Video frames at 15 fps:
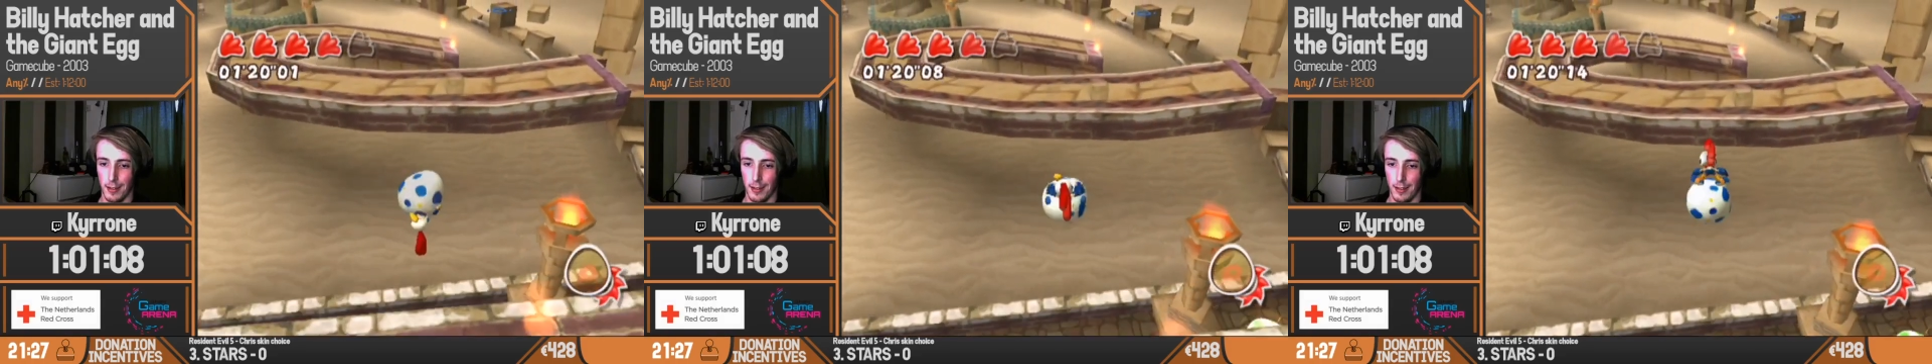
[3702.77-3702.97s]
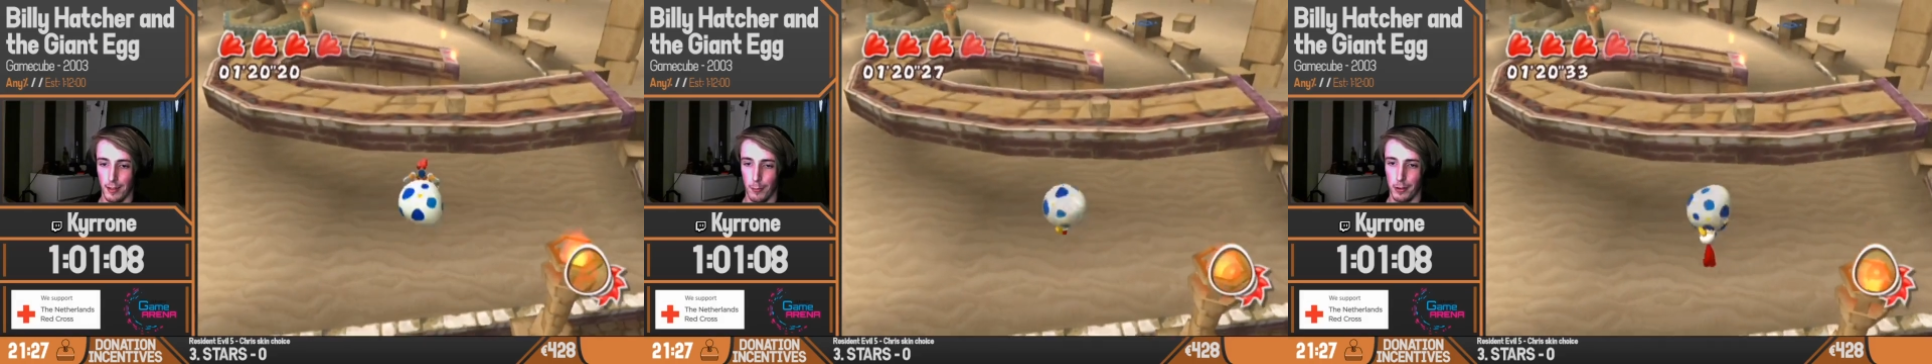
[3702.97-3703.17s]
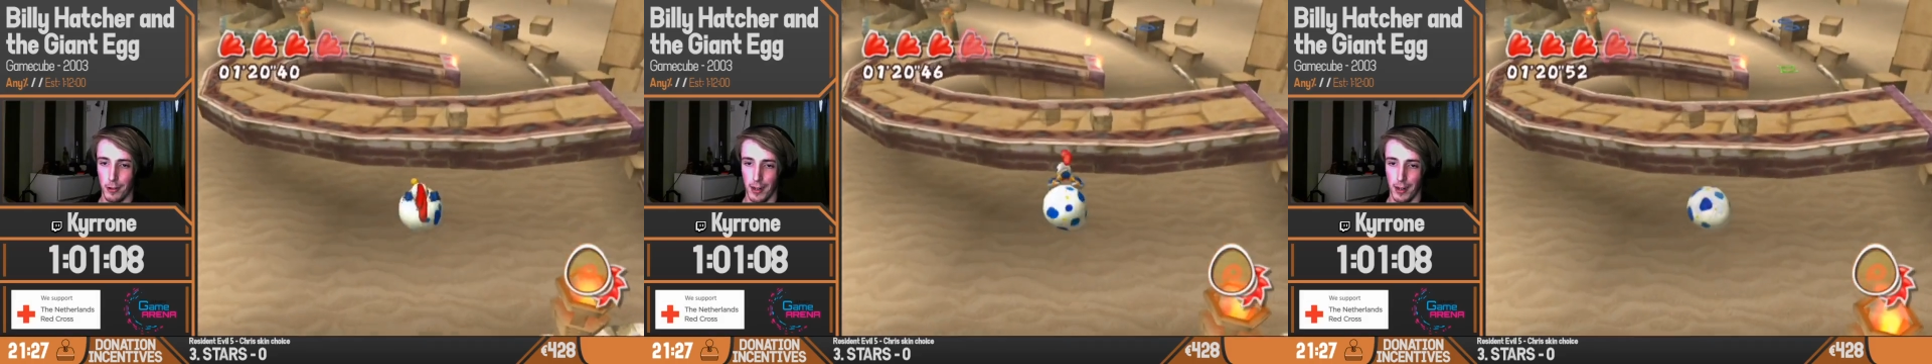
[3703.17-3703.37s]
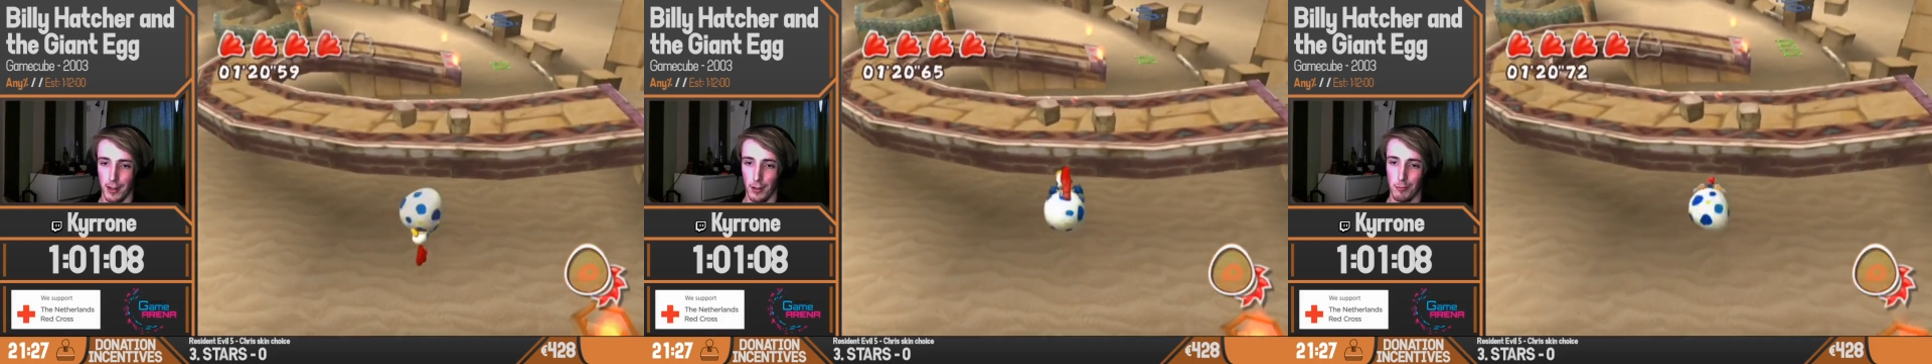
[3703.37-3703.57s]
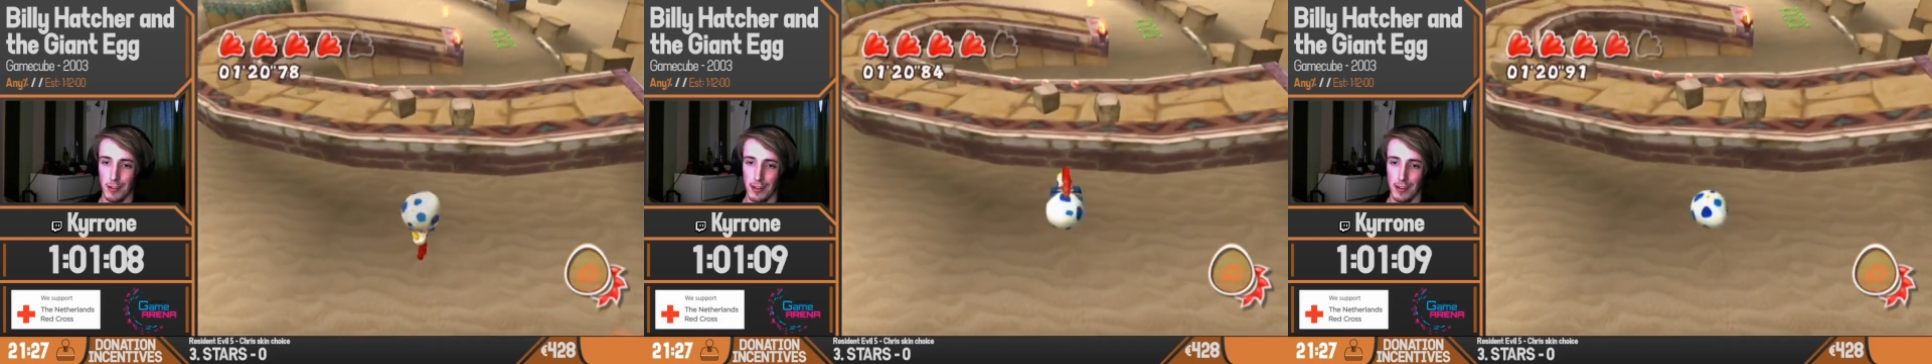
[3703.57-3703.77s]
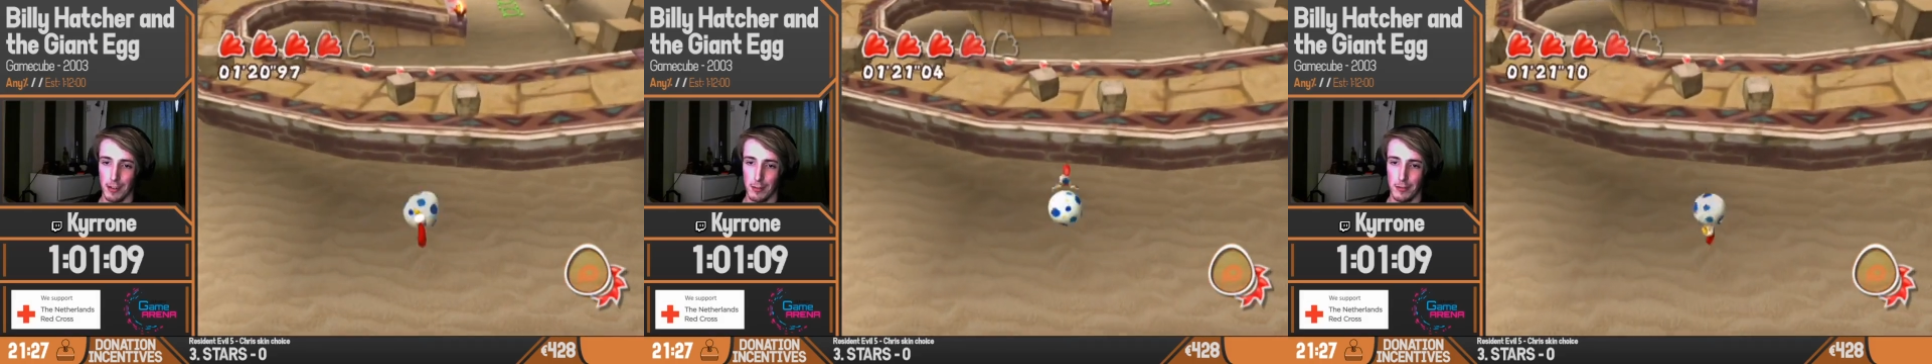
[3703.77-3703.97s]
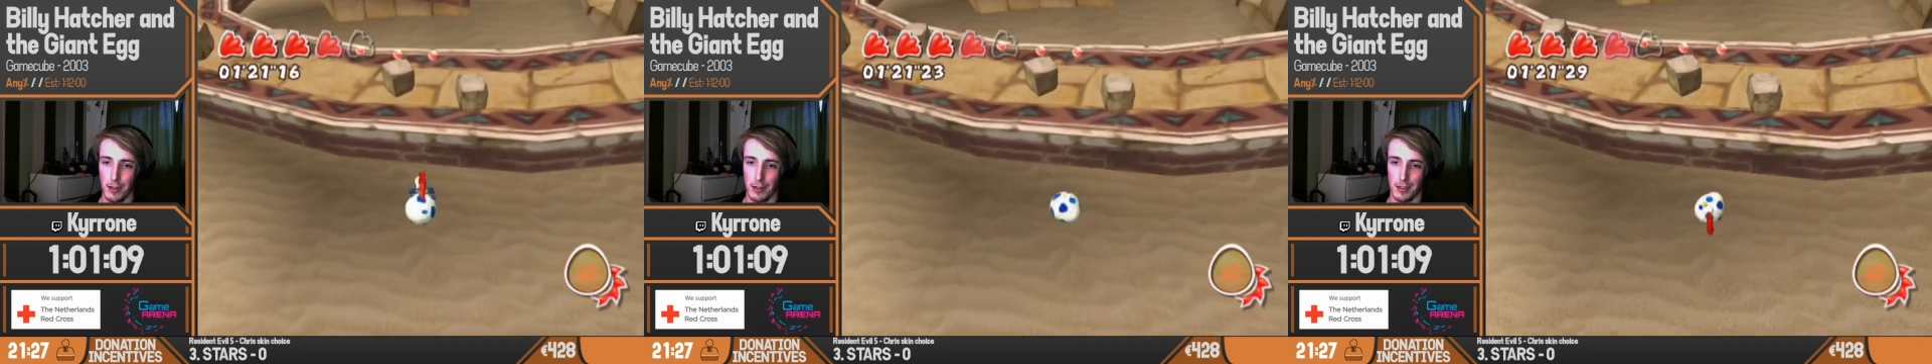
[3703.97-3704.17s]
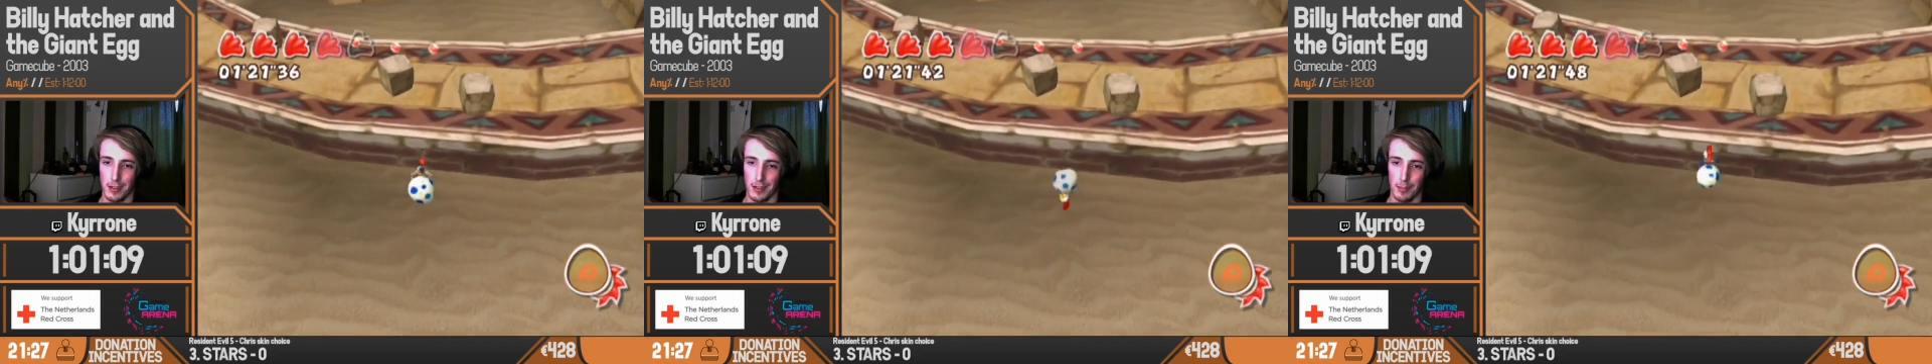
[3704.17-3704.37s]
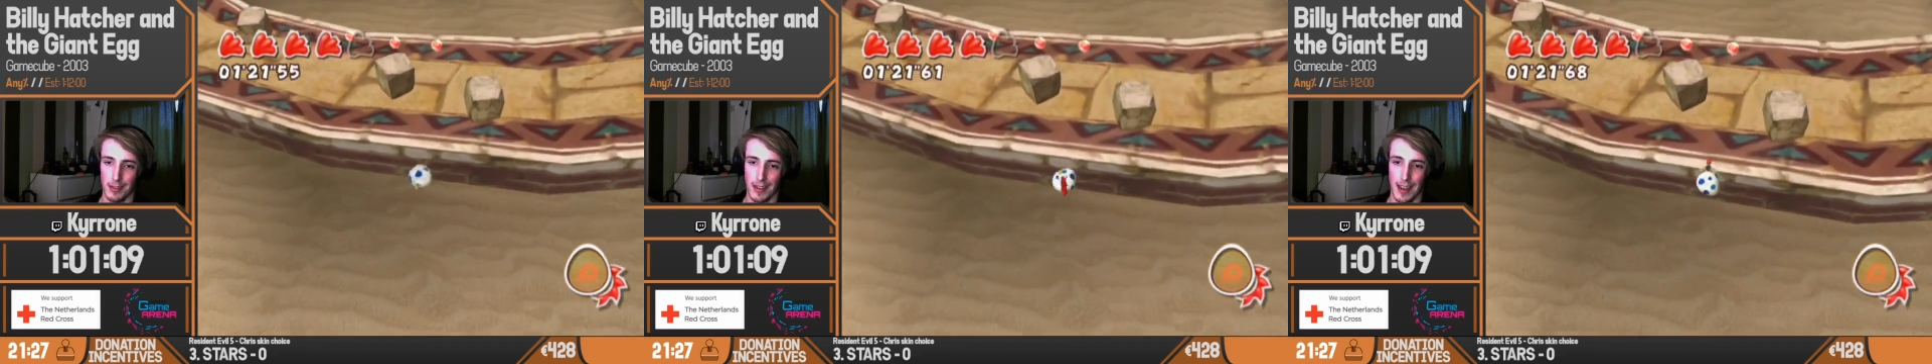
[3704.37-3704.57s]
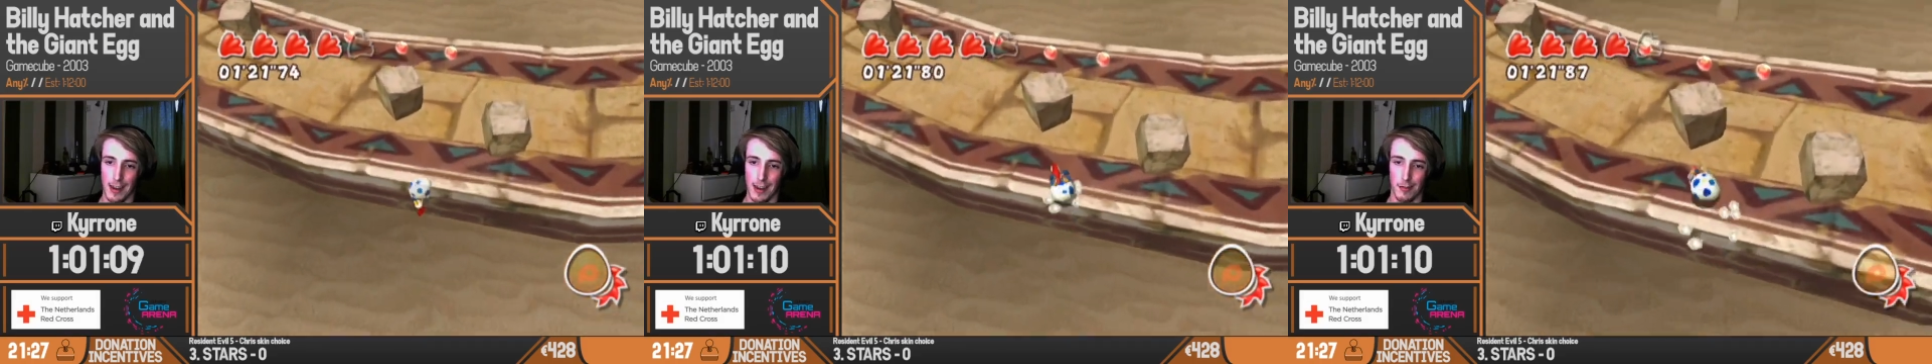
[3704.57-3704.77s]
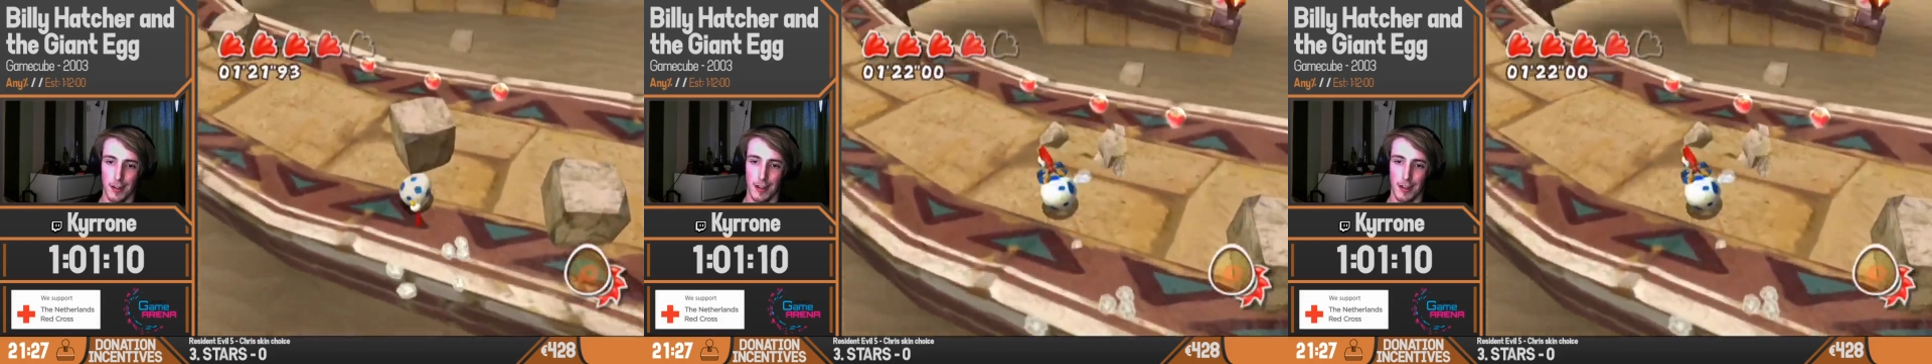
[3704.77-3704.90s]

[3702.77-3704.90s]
the one trick I don't really do in runs because I'm scared of